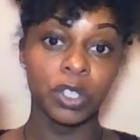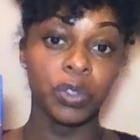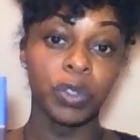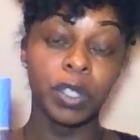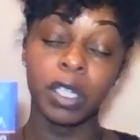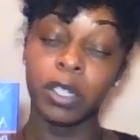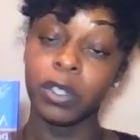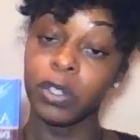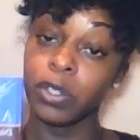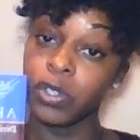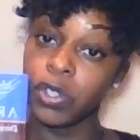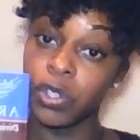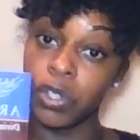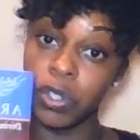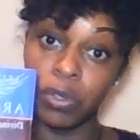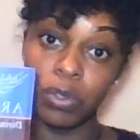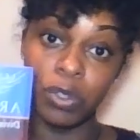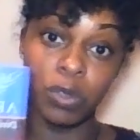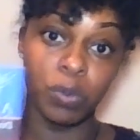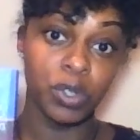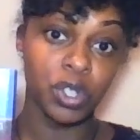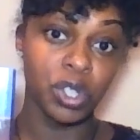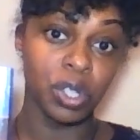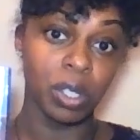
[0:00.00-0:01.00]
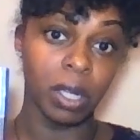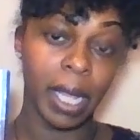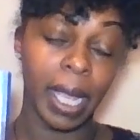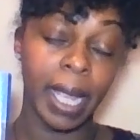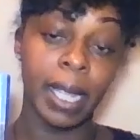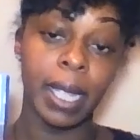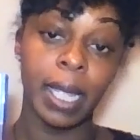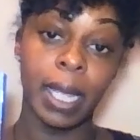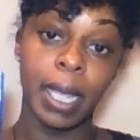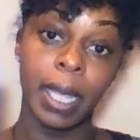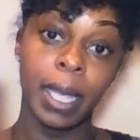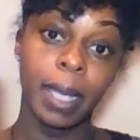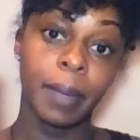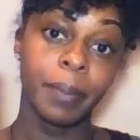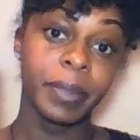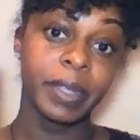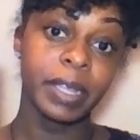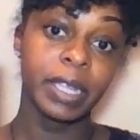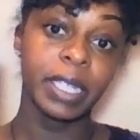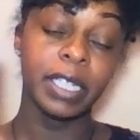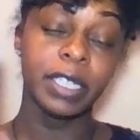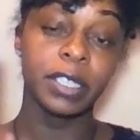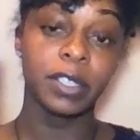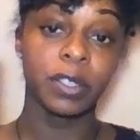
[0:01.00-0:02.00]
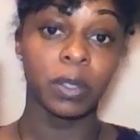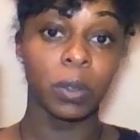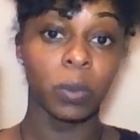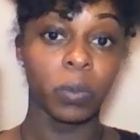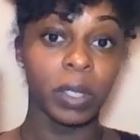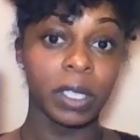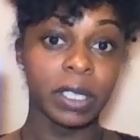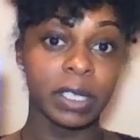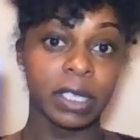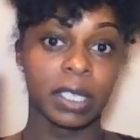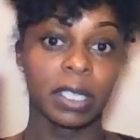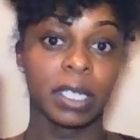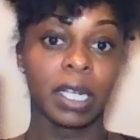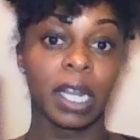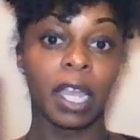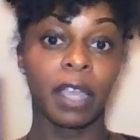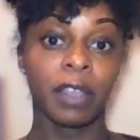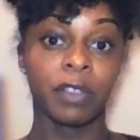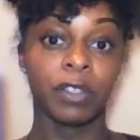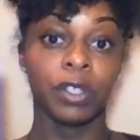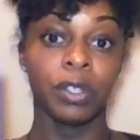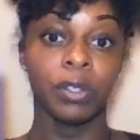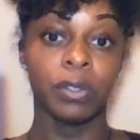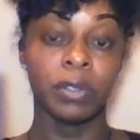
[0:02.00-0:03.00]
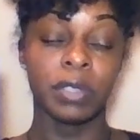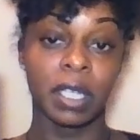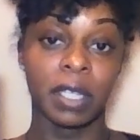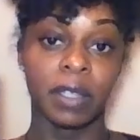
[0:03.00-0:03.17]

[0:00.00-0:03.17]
You can choose what you like, but these are the ones that I use,